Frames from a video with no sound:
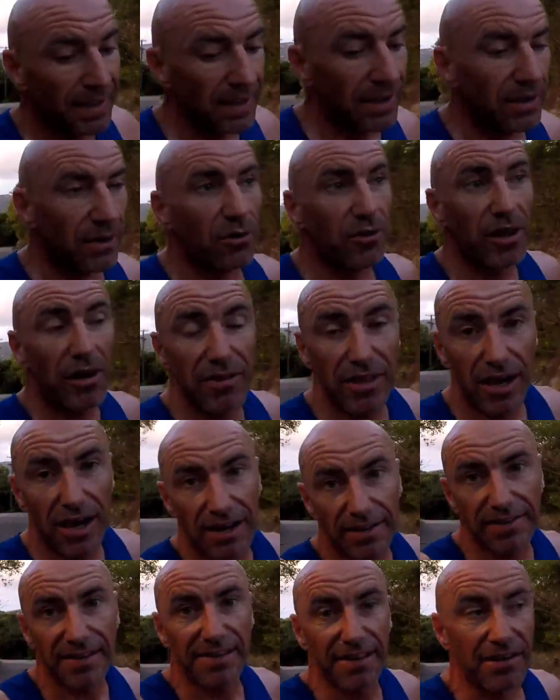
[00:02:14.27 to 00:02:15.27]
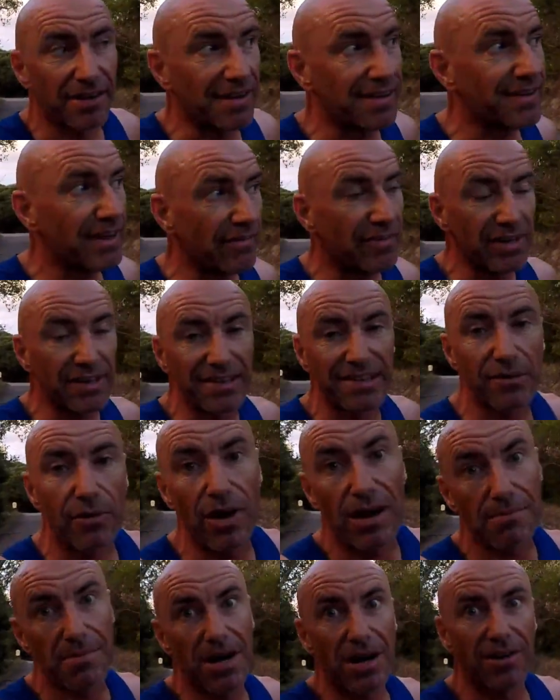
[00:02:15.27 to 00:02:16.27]
although the island is only 7 square
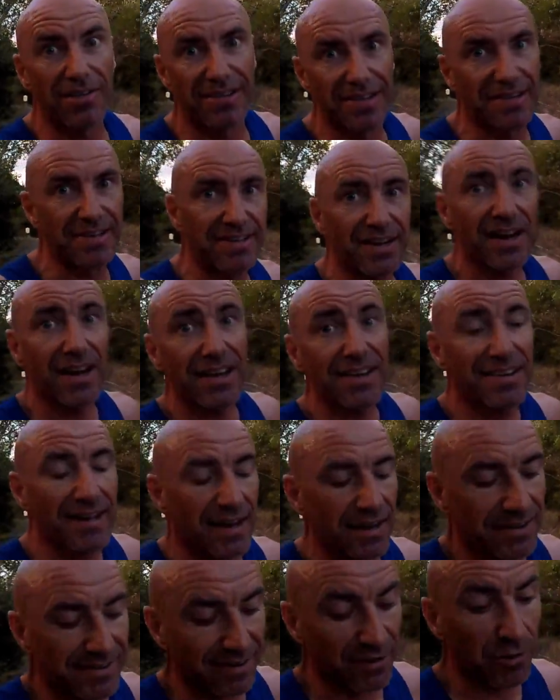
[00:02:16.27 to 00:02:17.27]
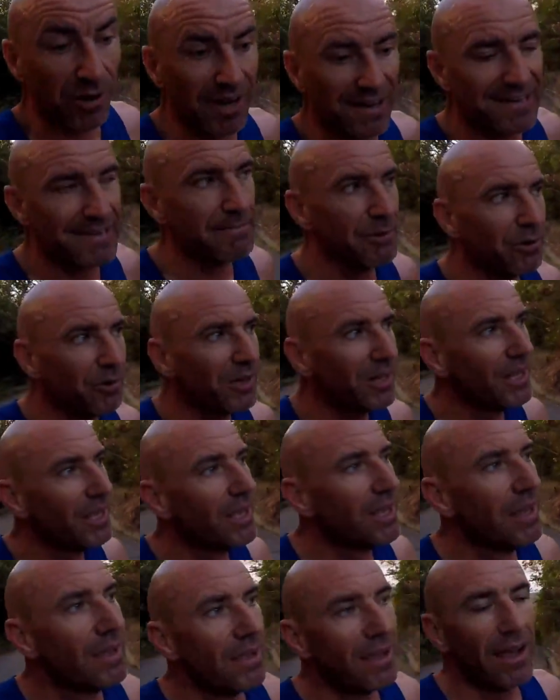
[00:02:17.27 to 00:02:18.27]
miles in size, it's quite small,
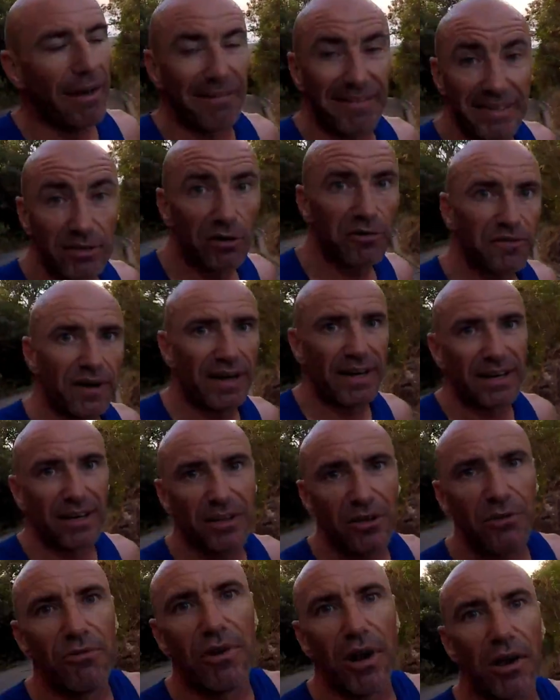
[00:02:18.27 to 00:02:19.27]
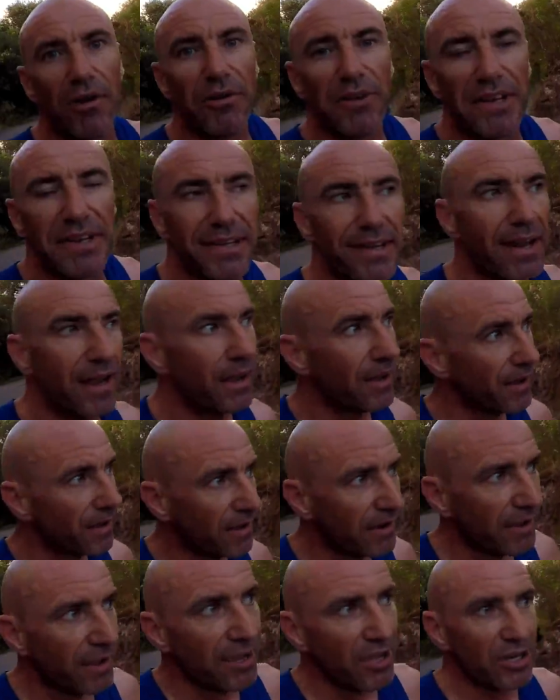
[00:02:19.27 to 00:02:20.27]
I'm still finding new roads,
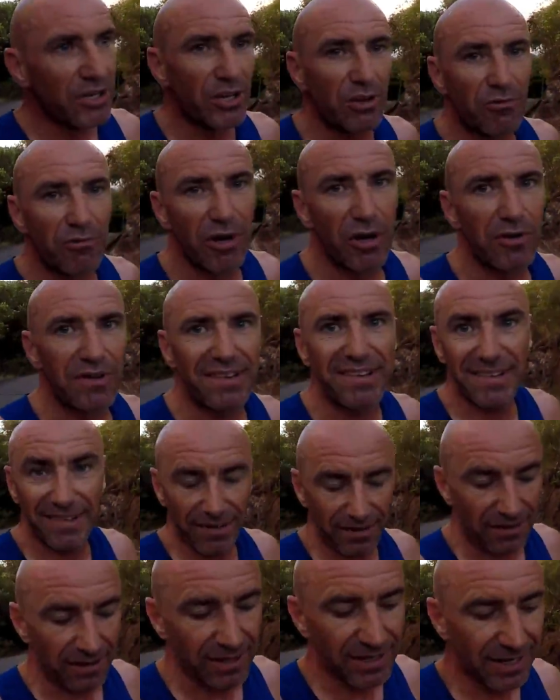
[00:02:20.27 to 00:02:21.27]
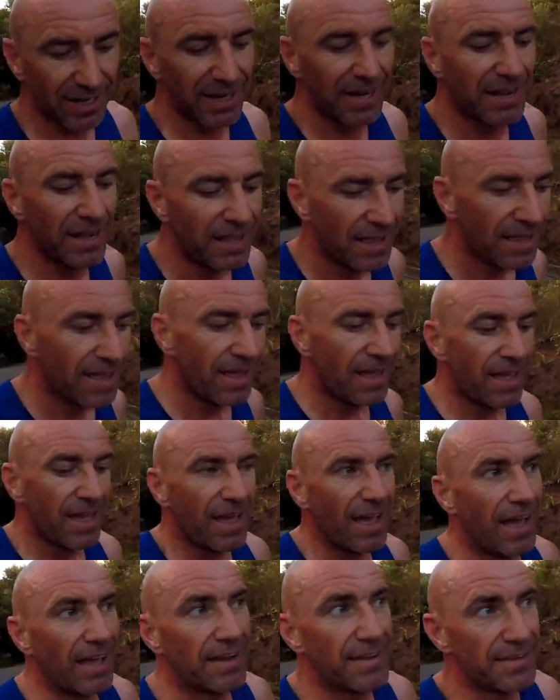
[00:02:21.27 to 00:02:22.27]
new routes,
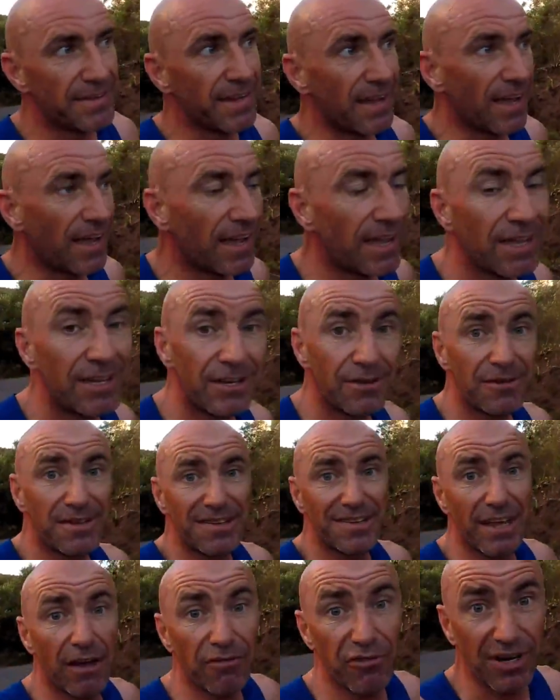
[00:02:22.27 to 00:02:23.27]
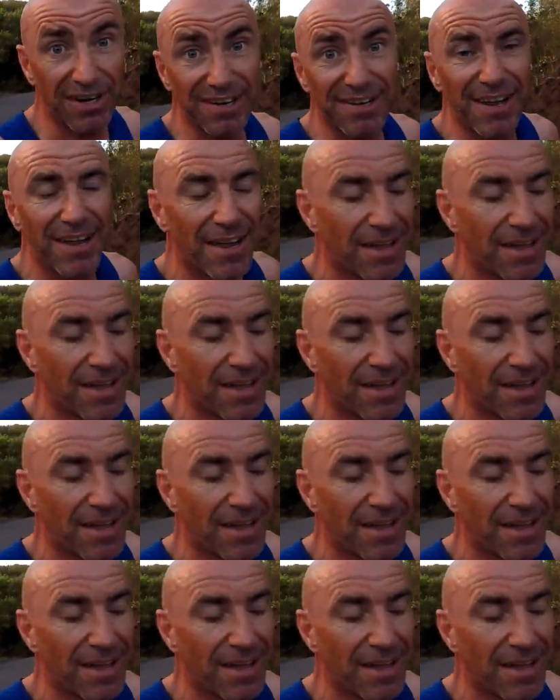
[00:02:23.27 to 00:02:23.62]
and new discoveries.